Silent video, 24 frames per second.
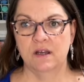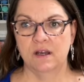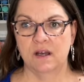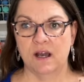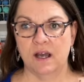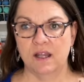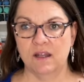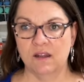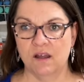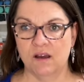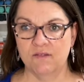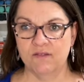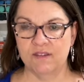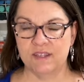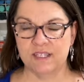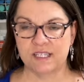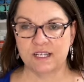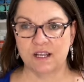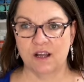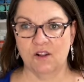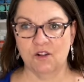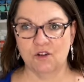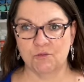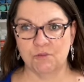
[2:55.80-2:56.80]
I love this
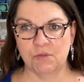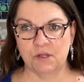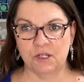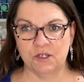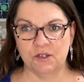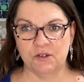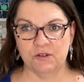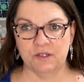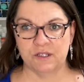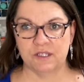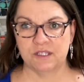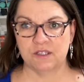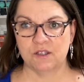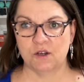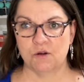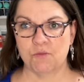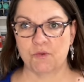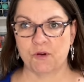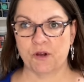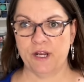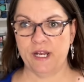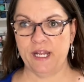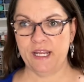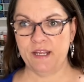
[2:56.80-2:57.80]
color blue. It's so
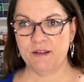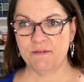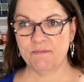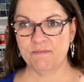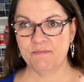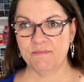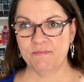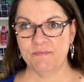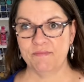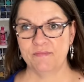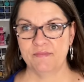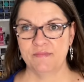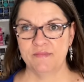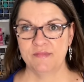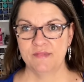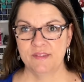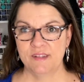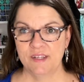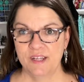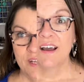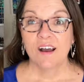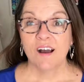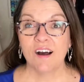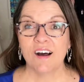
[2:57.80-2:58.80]
pretty.
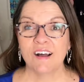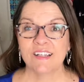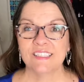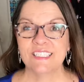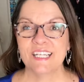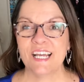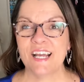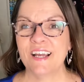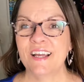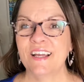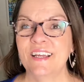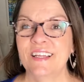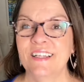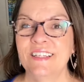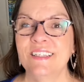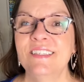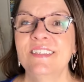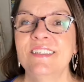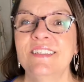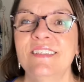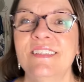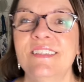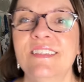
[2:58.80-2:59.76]
All done.